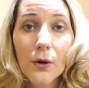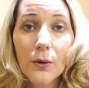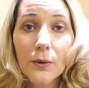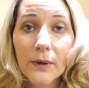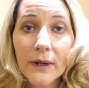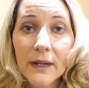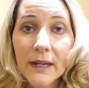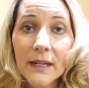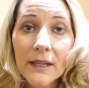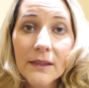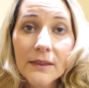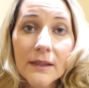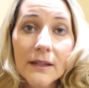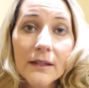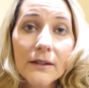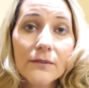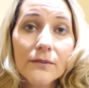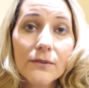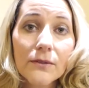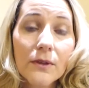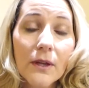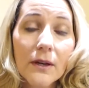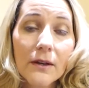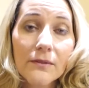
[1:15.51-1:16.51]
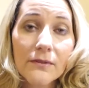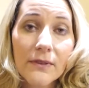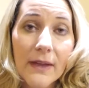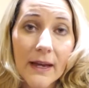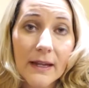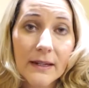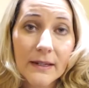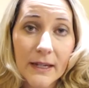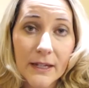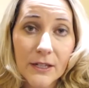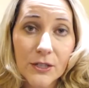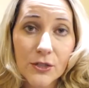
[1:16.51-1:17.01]
or anything of
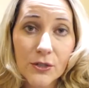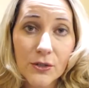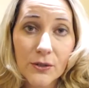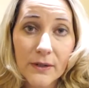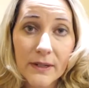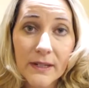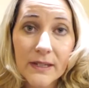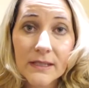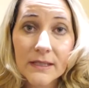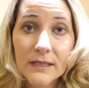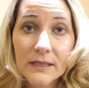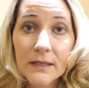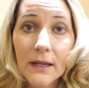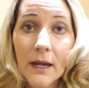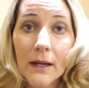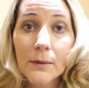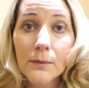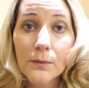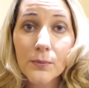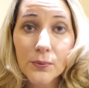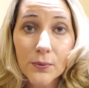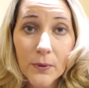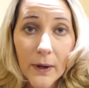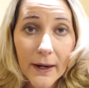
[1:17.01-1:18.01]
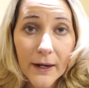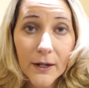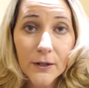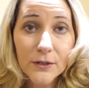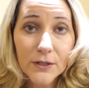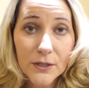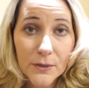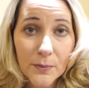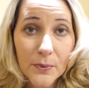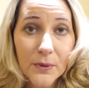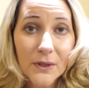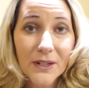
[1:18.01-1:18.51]
that nature is done prior
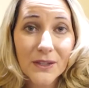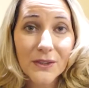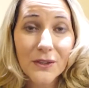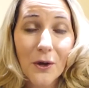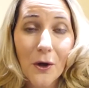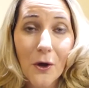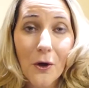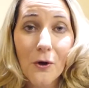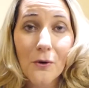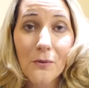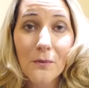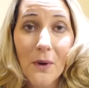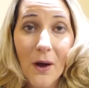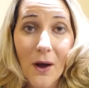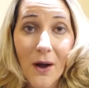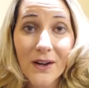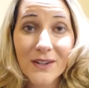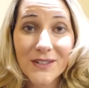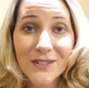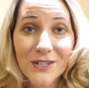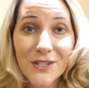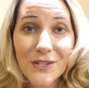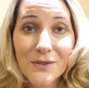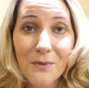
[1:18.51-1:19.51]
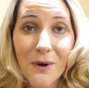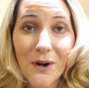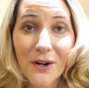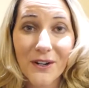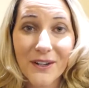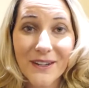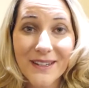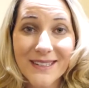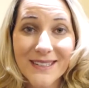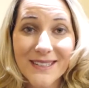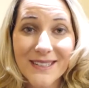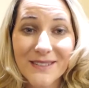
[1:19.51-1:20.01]
to putting the home onto the
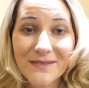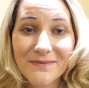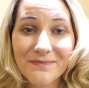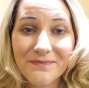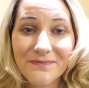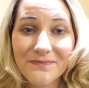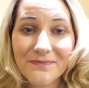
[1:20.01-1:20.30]
market.